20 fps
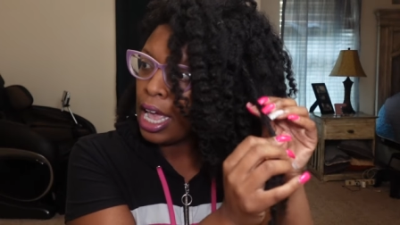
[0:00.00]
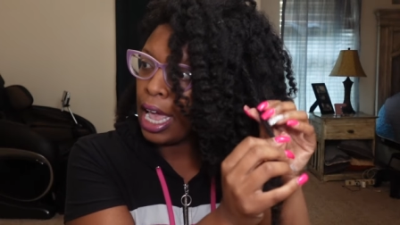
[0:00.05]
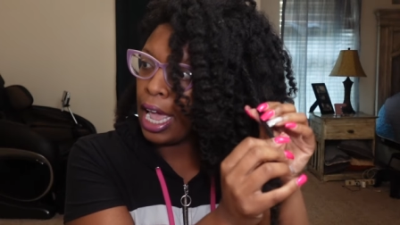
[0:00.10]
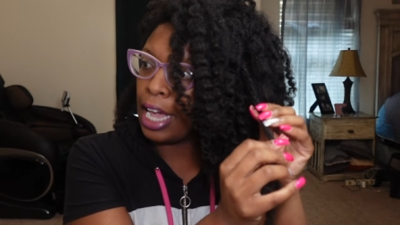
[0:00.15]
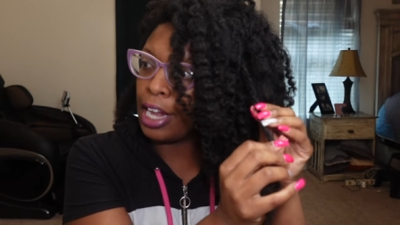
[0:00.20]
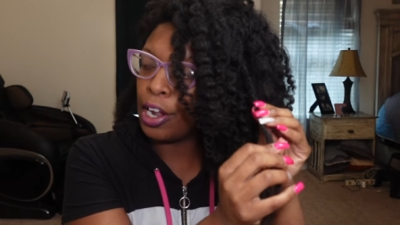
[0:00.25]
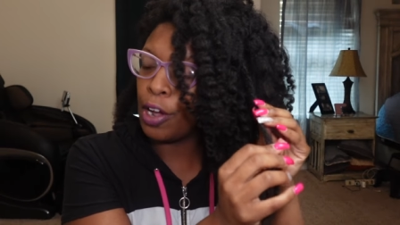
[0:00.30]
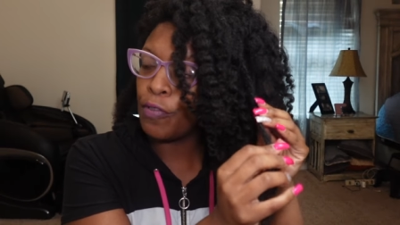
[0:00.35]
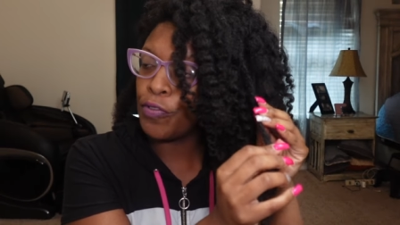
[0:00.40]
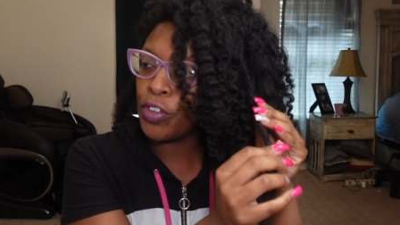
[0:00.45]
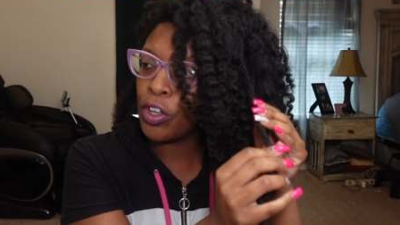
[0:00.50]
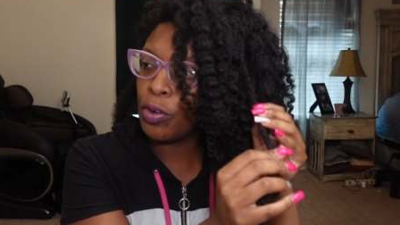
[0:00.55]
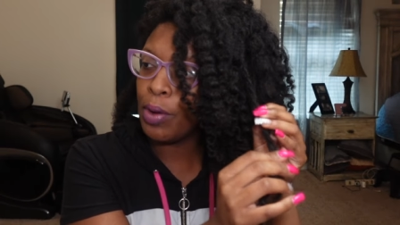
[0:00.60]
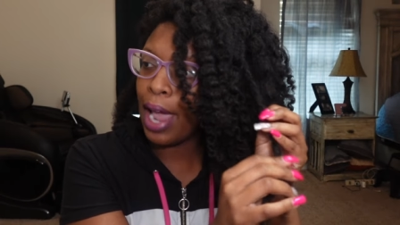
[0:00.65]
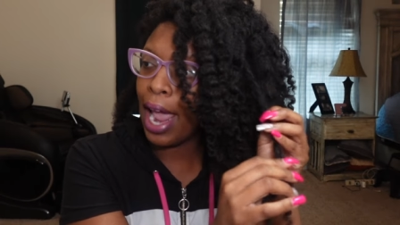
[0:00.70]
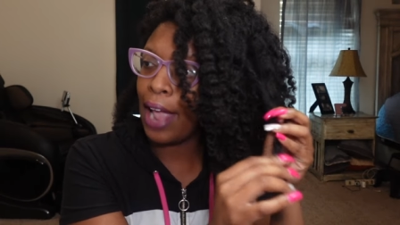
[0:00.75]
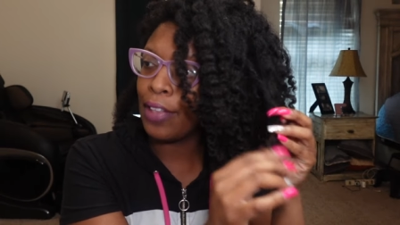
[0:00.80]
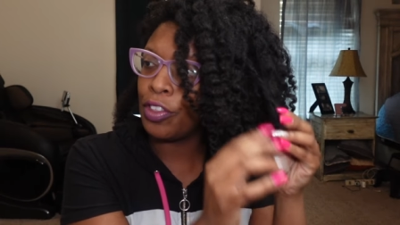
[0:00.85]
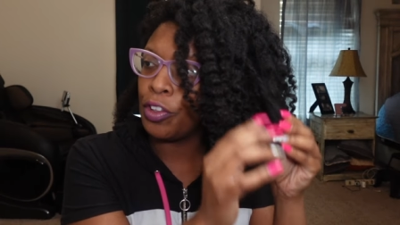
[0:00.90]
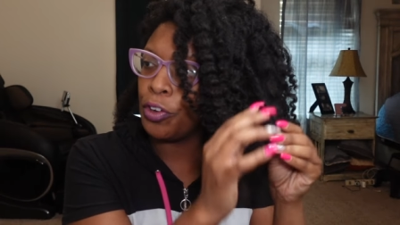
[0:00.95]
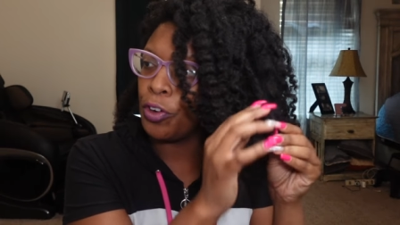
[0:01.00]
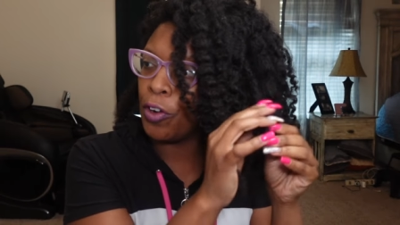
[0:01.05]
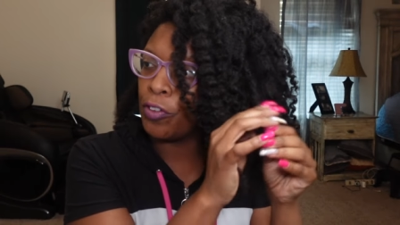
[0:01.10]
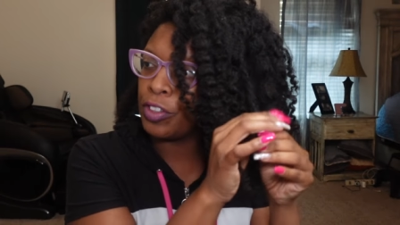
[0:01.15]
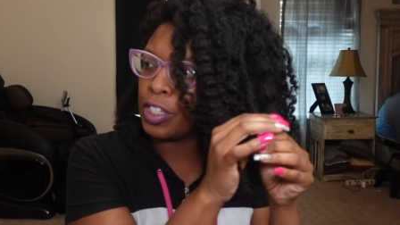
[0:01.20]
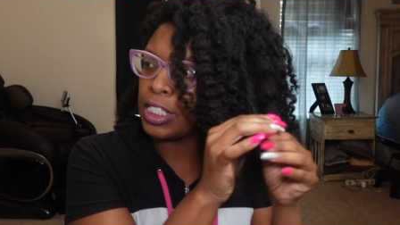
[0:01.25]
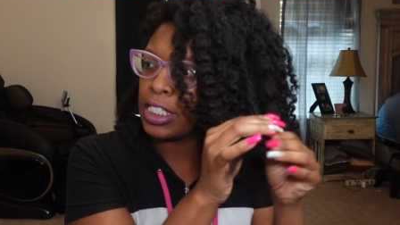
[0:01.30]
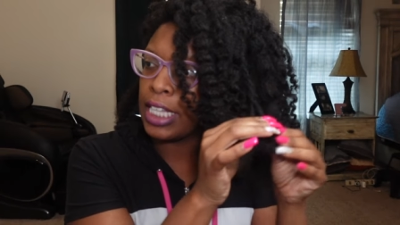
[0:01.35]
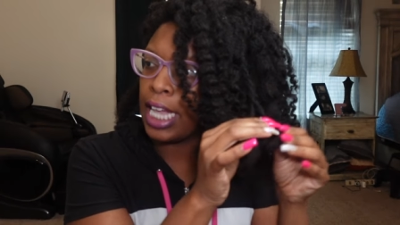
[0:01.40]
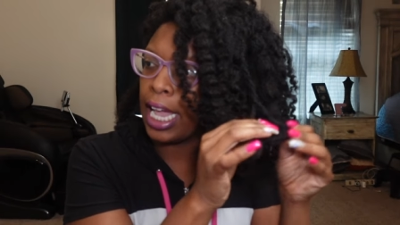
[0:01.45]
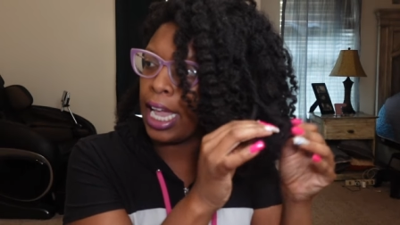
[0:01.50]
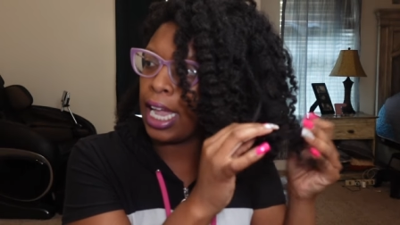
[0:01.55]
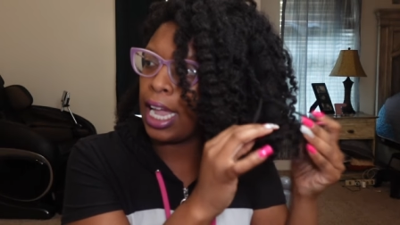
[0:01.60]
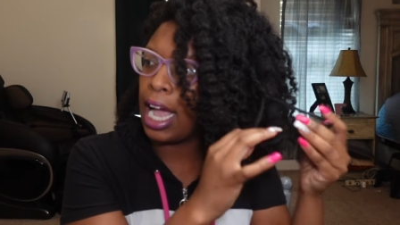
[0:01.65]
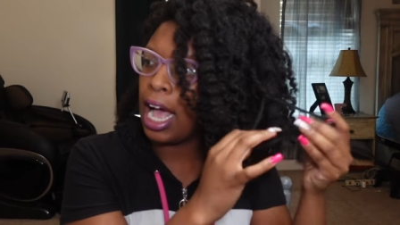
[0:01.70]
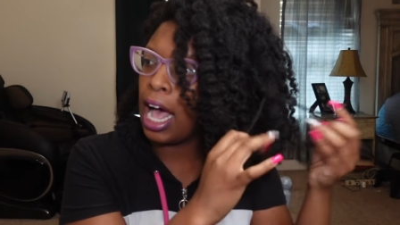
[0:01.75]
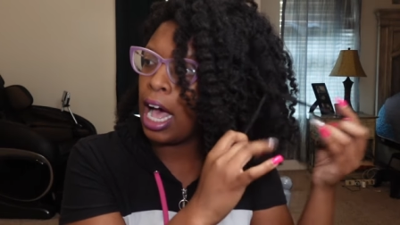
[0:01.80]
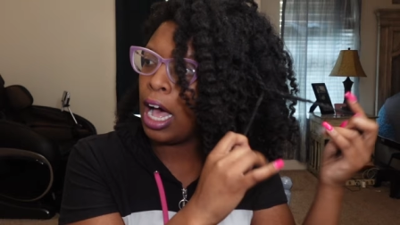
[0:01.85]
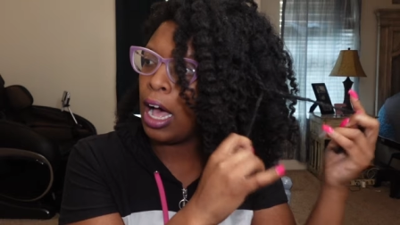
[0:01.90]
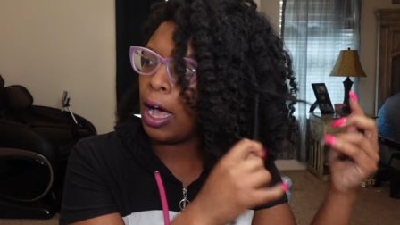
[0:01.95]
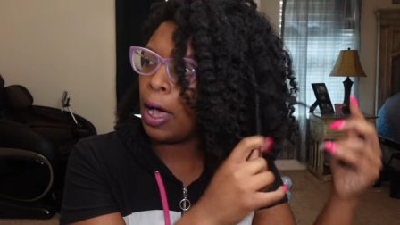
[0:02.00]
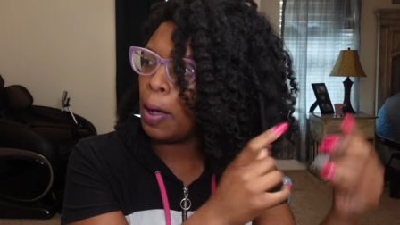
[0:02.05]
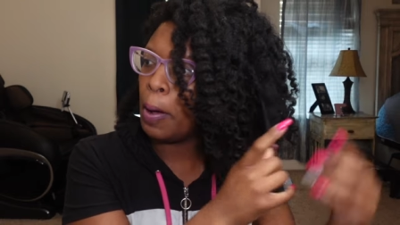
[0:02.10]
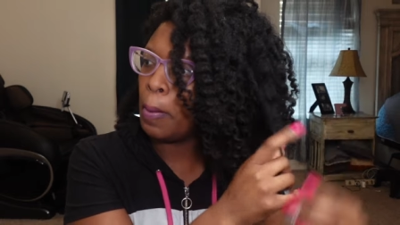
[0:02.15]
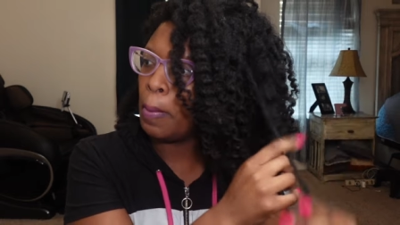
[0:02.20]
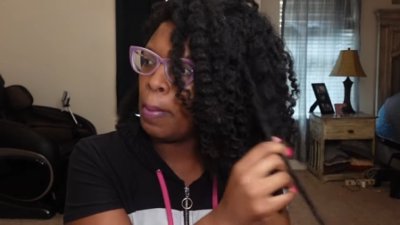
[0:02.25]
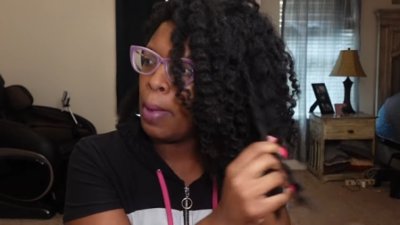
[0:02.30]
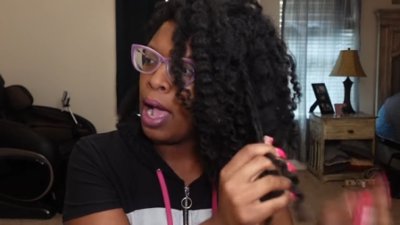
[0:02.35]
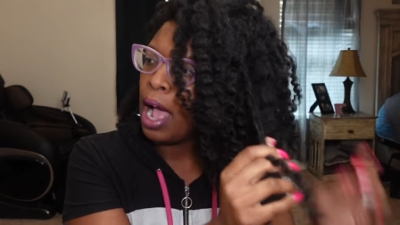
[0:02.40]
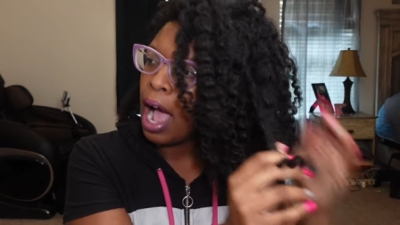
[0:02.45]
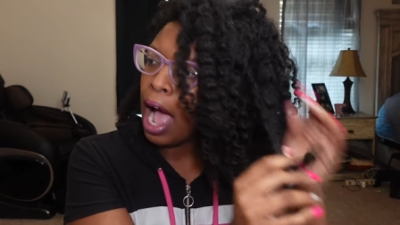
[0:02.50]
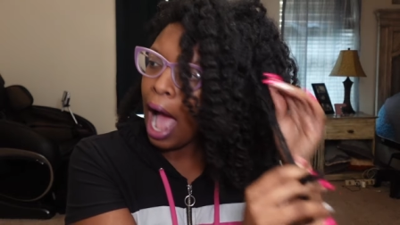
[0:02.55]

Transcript: and a few had the nerve to say, um,